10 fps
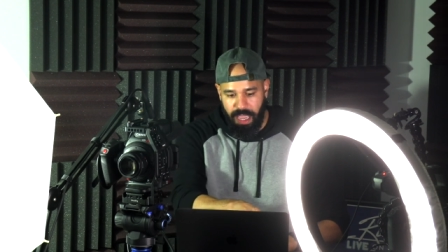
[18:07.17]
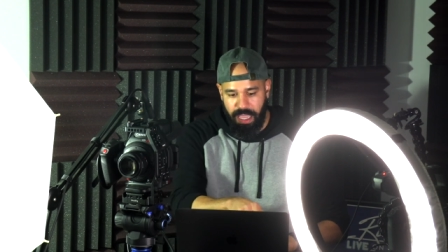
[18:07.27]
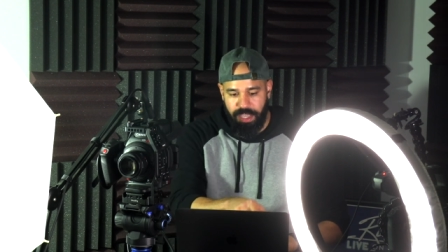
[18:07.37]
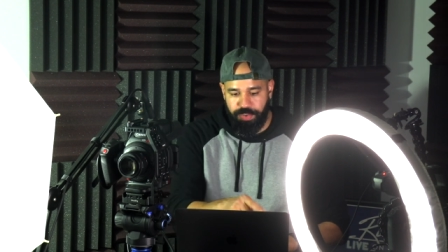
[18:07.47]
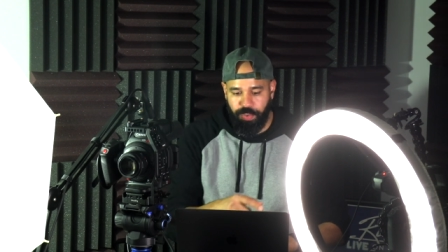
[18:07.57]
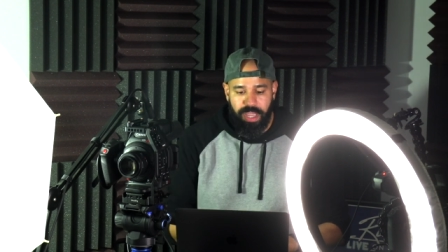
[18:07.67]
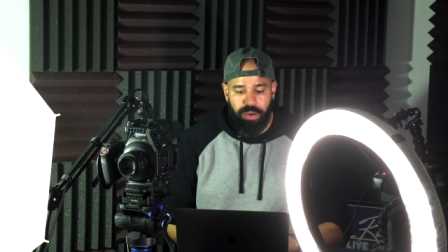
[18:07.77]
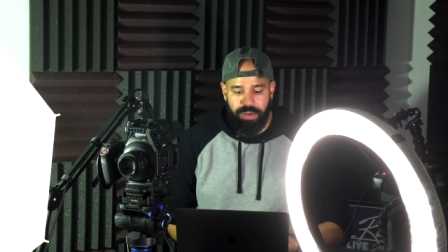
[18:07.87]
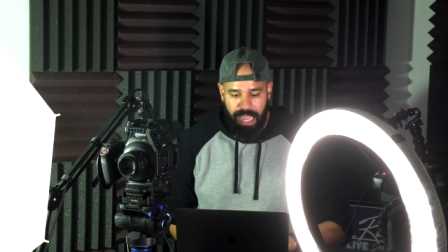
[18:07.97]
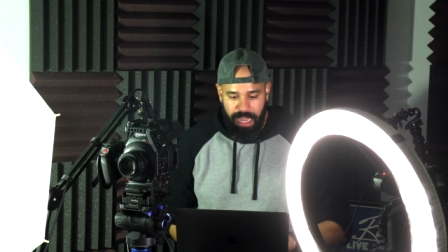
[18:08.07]
His real
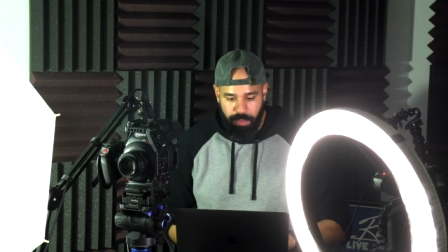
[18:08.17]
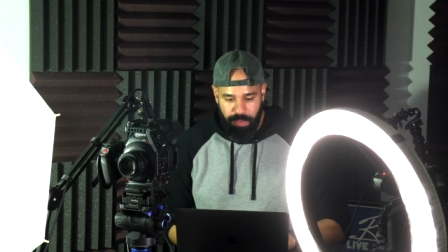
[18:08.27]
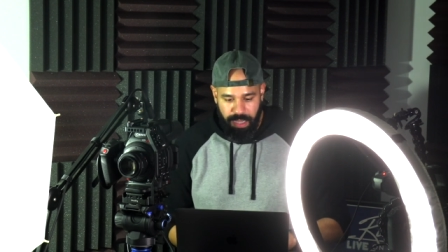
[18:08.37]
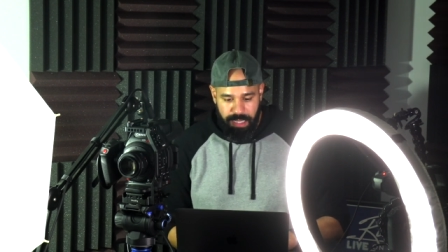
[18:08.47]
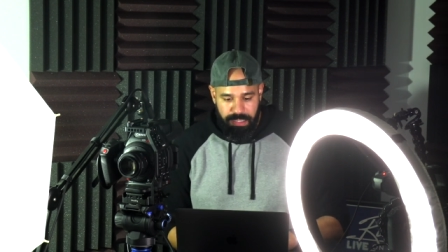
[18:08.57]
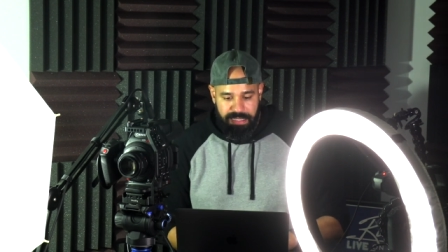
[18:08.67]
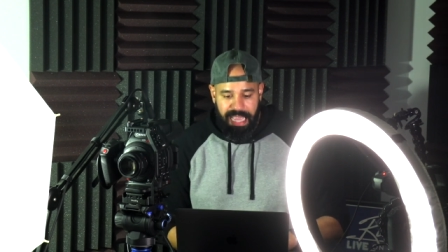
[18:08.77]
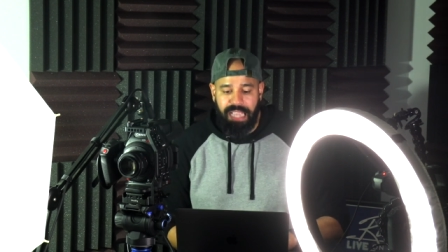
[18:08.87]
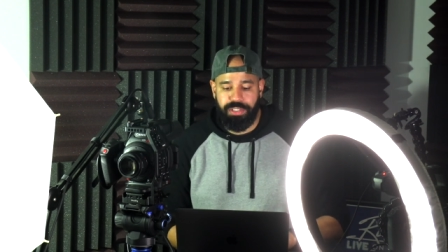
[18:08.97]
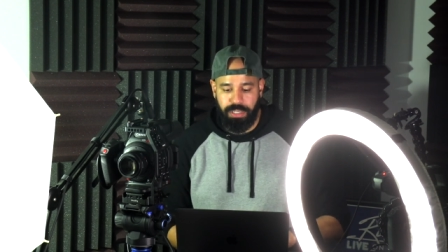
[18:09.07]
name is
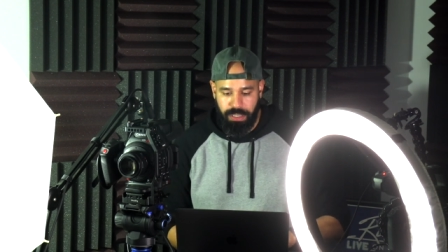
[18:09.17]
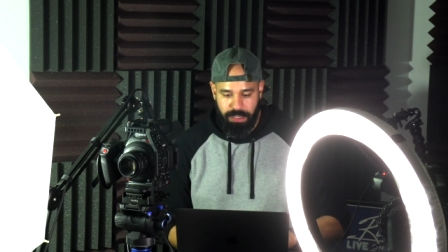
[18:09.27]
Dexter.